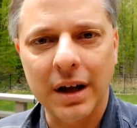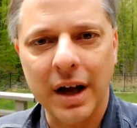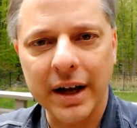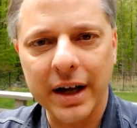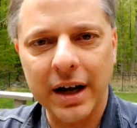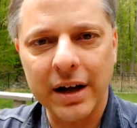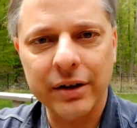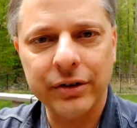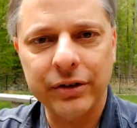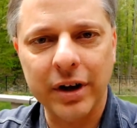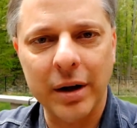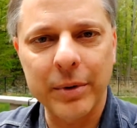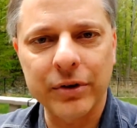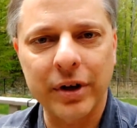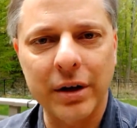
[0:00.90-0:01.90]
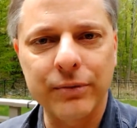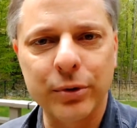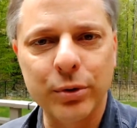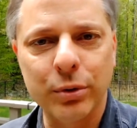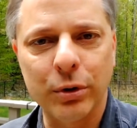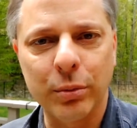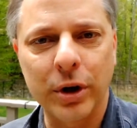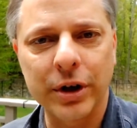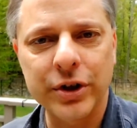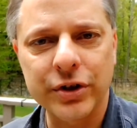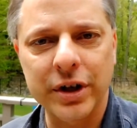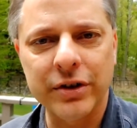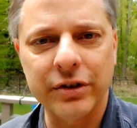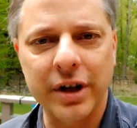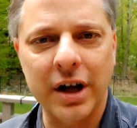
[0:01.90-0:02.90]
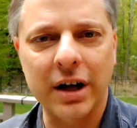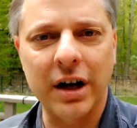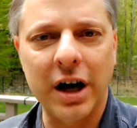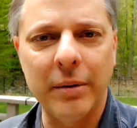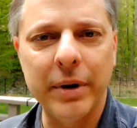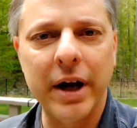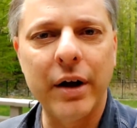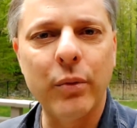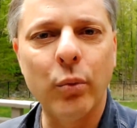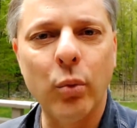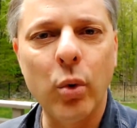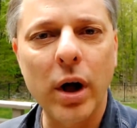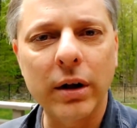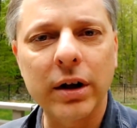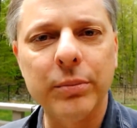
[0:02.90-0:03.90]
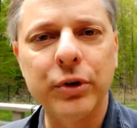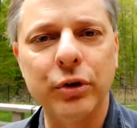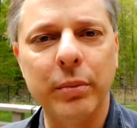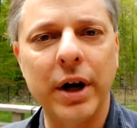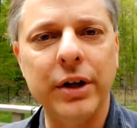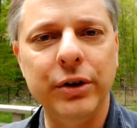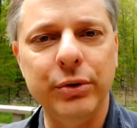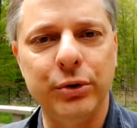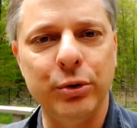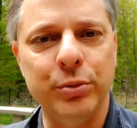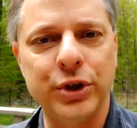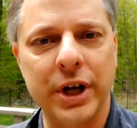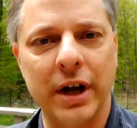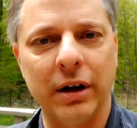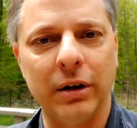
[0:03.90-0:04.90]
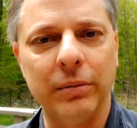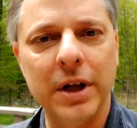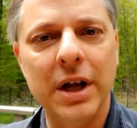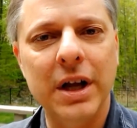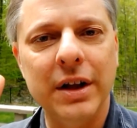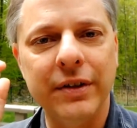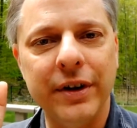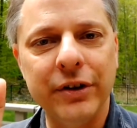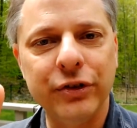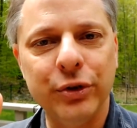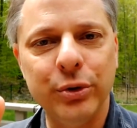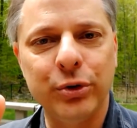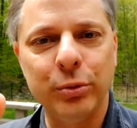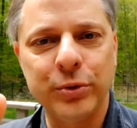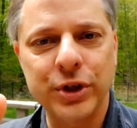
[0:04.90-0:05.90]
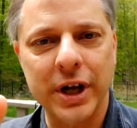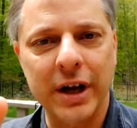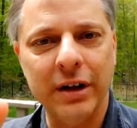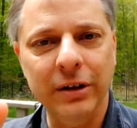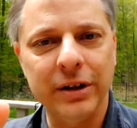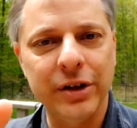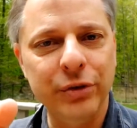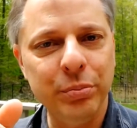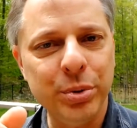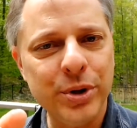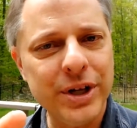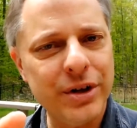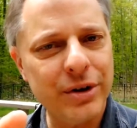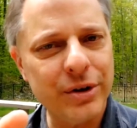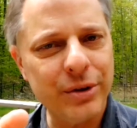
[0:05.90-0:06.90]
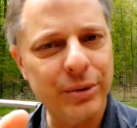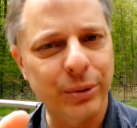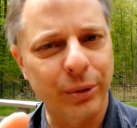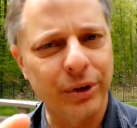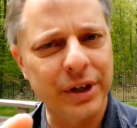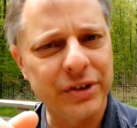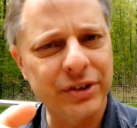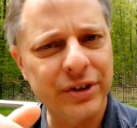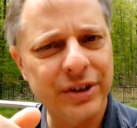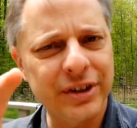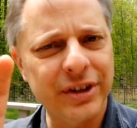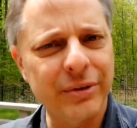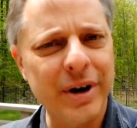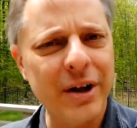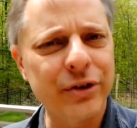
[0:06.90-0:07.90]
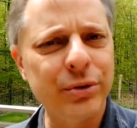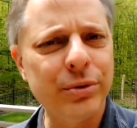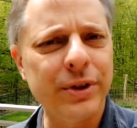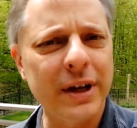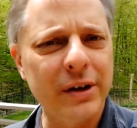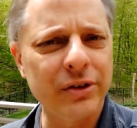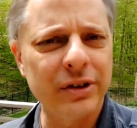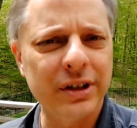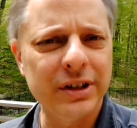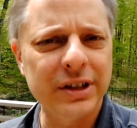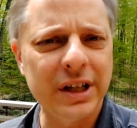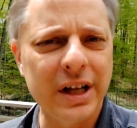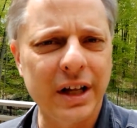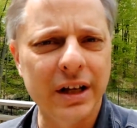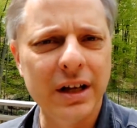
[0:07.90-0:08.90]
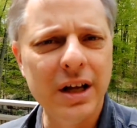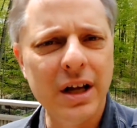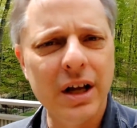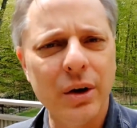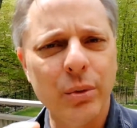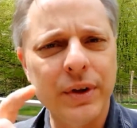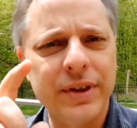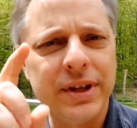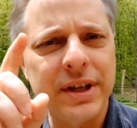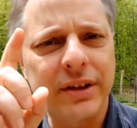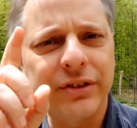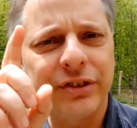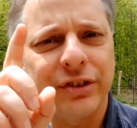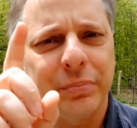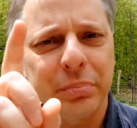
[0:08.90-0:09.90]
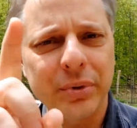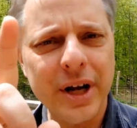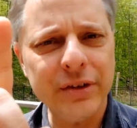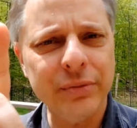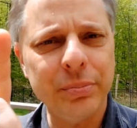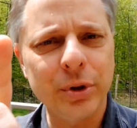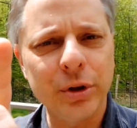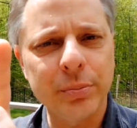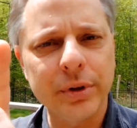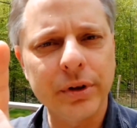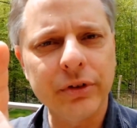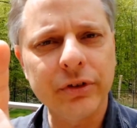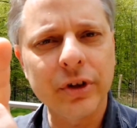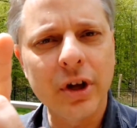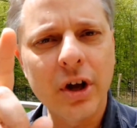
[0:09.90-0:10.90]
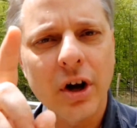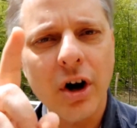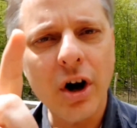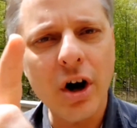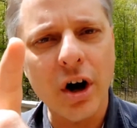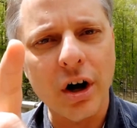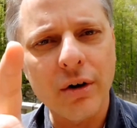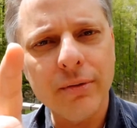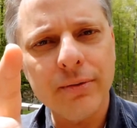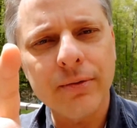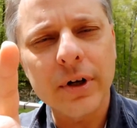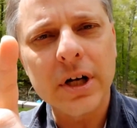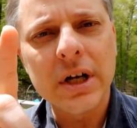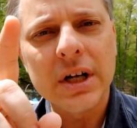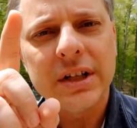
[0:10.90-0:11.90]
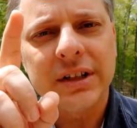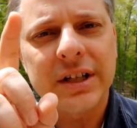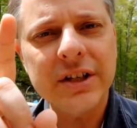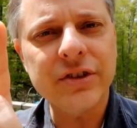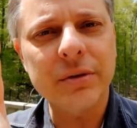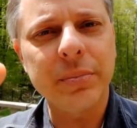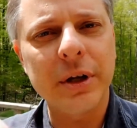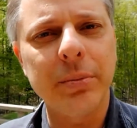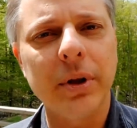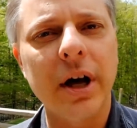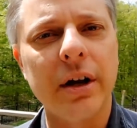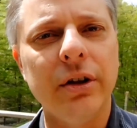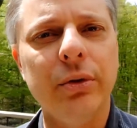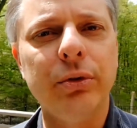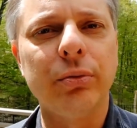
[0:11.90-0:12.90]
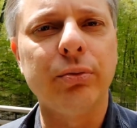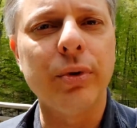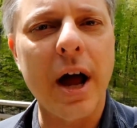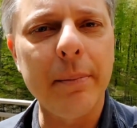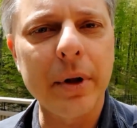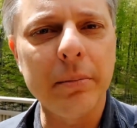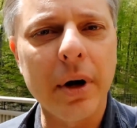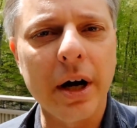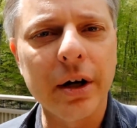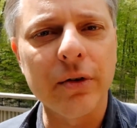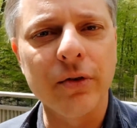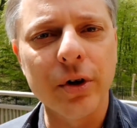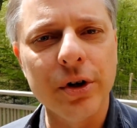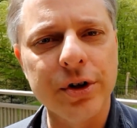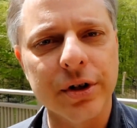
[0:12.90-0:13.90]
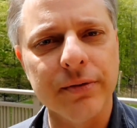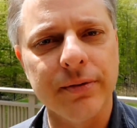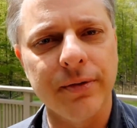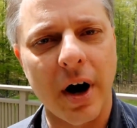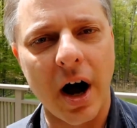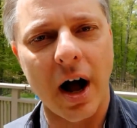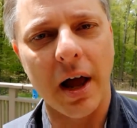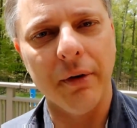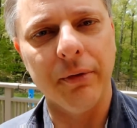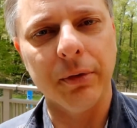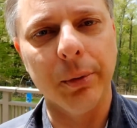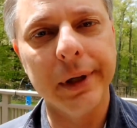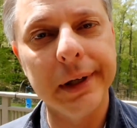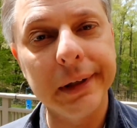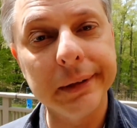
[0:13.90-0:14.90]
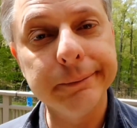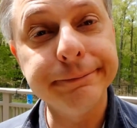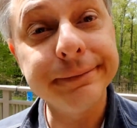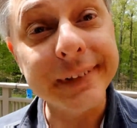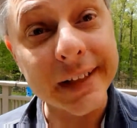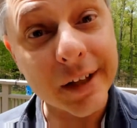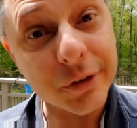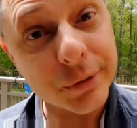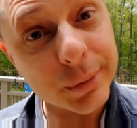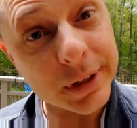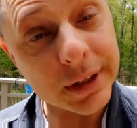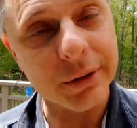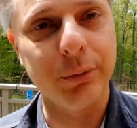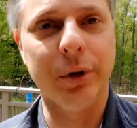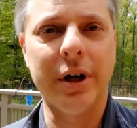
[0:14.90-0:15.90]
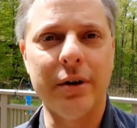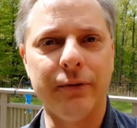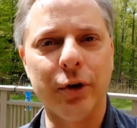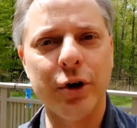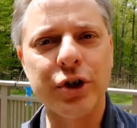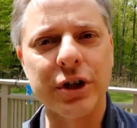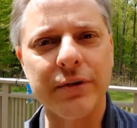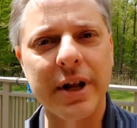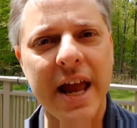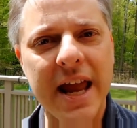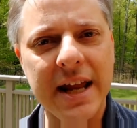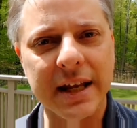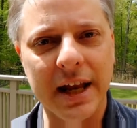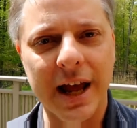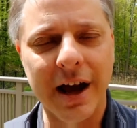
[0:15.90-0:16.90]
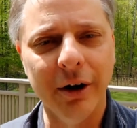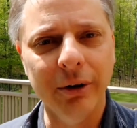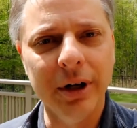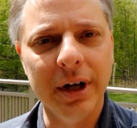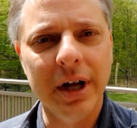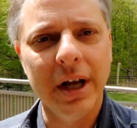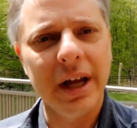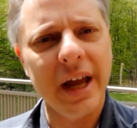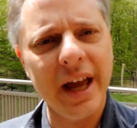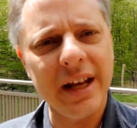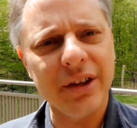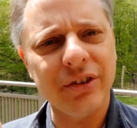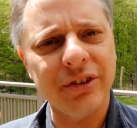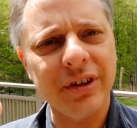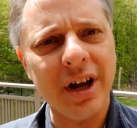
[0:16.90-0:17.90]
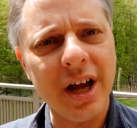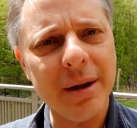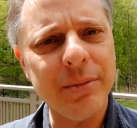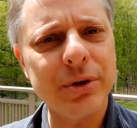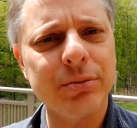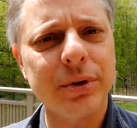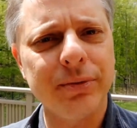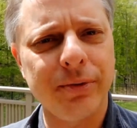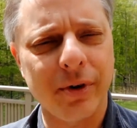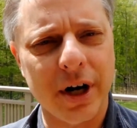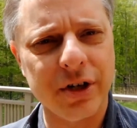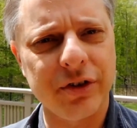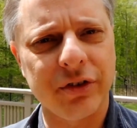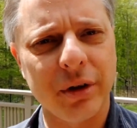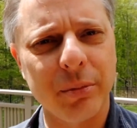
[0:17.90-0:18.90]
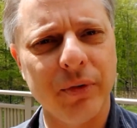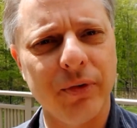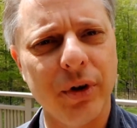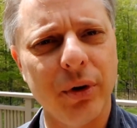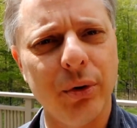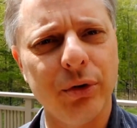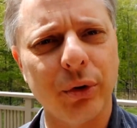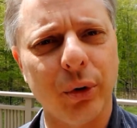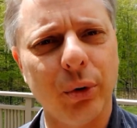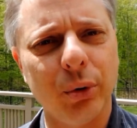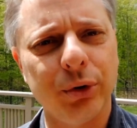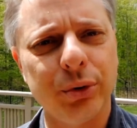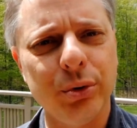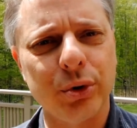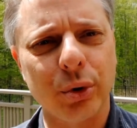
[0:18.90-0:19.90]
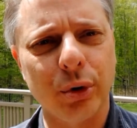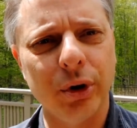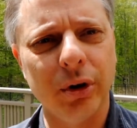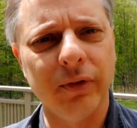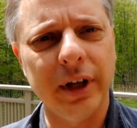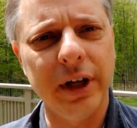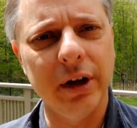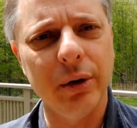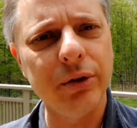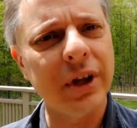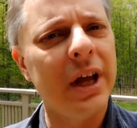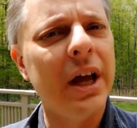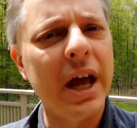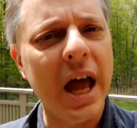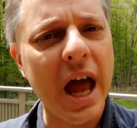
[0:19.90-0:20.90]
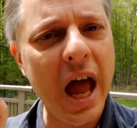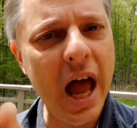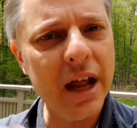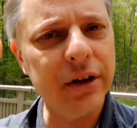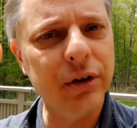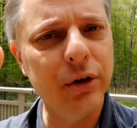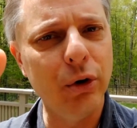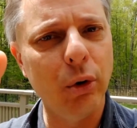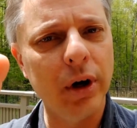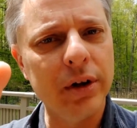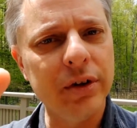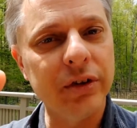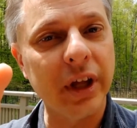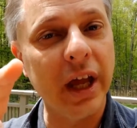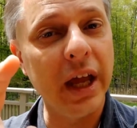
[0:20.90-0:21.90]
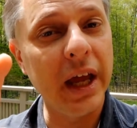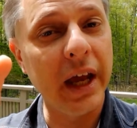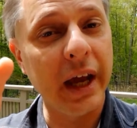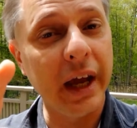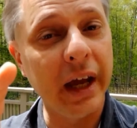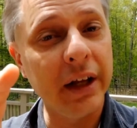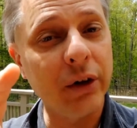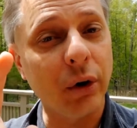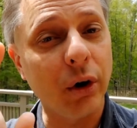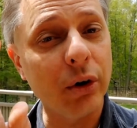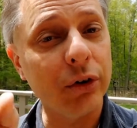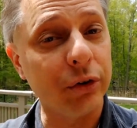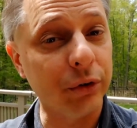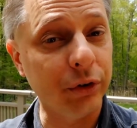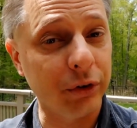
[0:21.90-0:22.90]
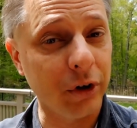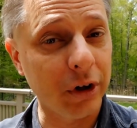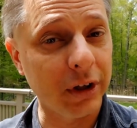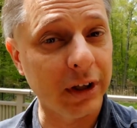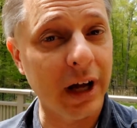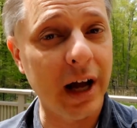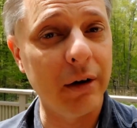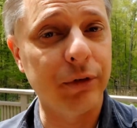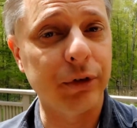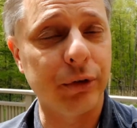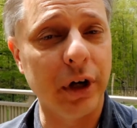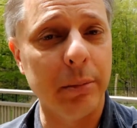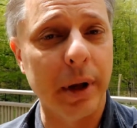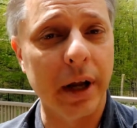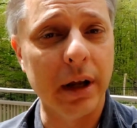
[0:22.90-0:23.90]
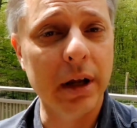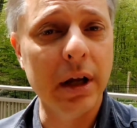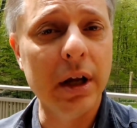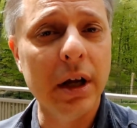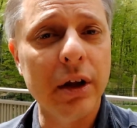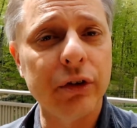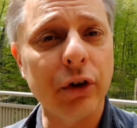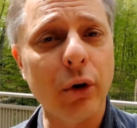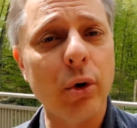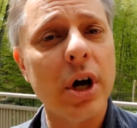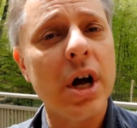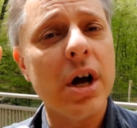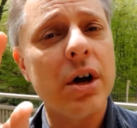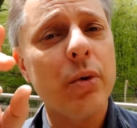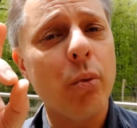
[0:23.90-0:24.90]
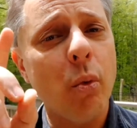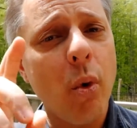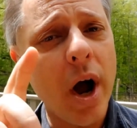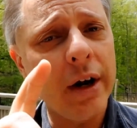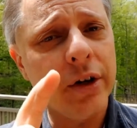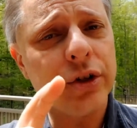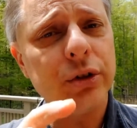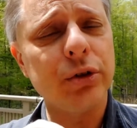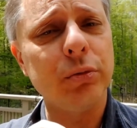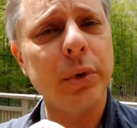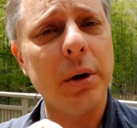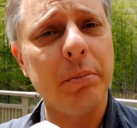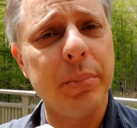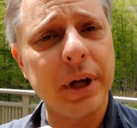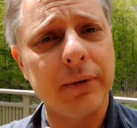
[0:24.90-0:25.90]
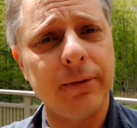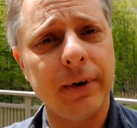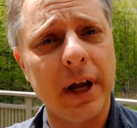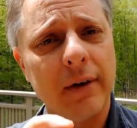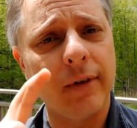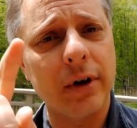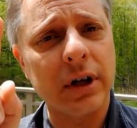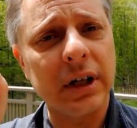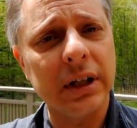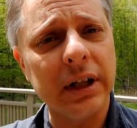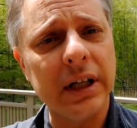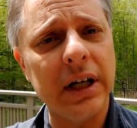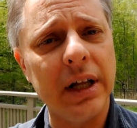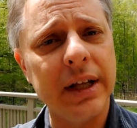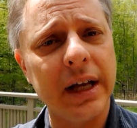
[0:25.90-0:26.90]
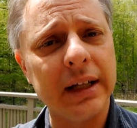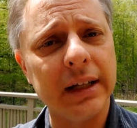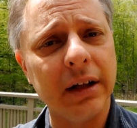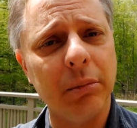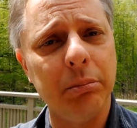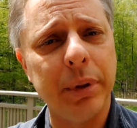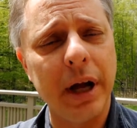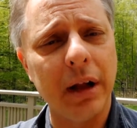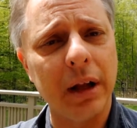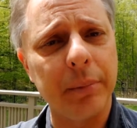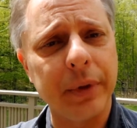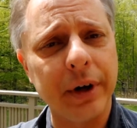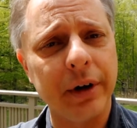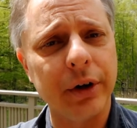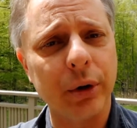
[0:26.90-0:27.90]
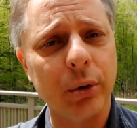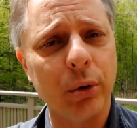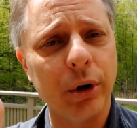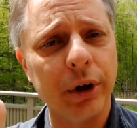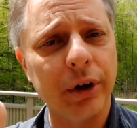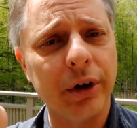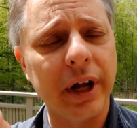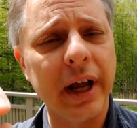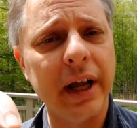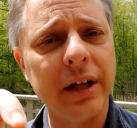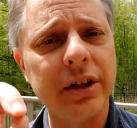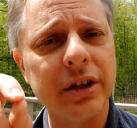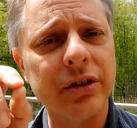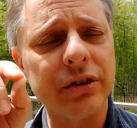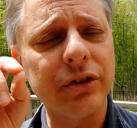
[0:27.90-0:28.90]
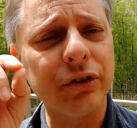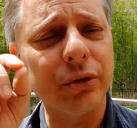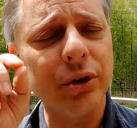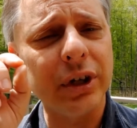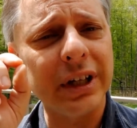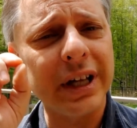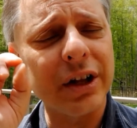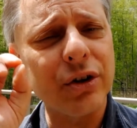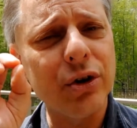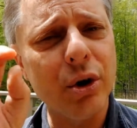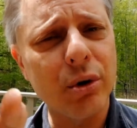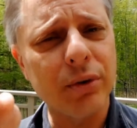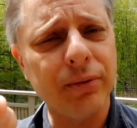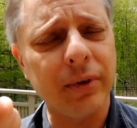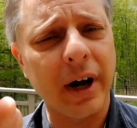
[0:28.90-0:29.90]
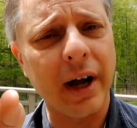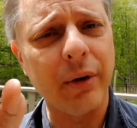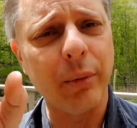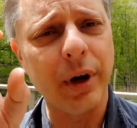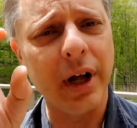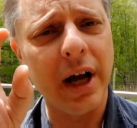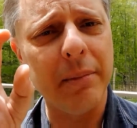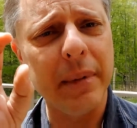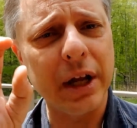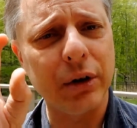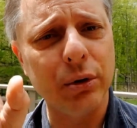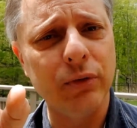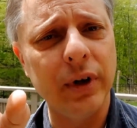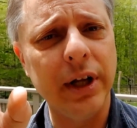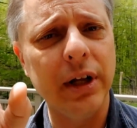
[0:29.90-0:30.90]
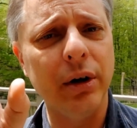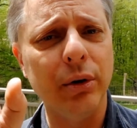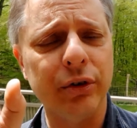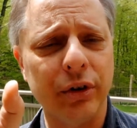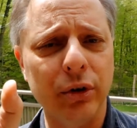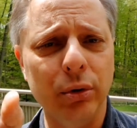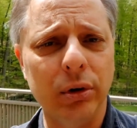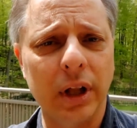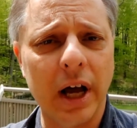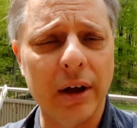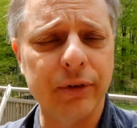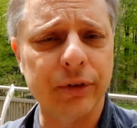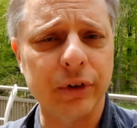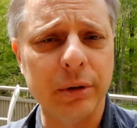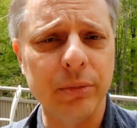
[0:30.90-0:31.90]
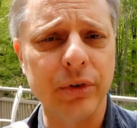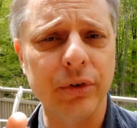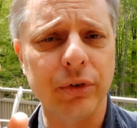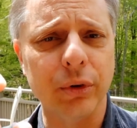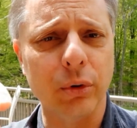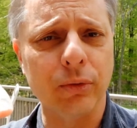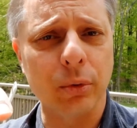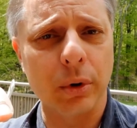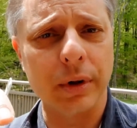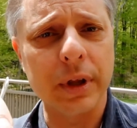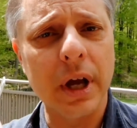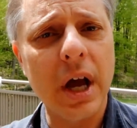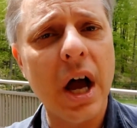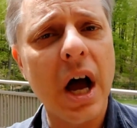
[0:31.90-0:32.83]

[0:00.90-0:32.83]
Hi guys, Thomas Hoff from Neural Market Trends dot com, and welcome to my YouTube channel. This YouTube channel is pretty darn old. It started at around two thousand ten with the express purpose of teaching people how to use RapidMiner version five. Well, guess what? We're at version eight now, and it's time to refresh some of those old tutorial videos, add new ones, and also start live streaming. So why don't you do me a big favor, click on that little bell up there in the corner, and so you can get notified when I make new videos and new live streams and so forth.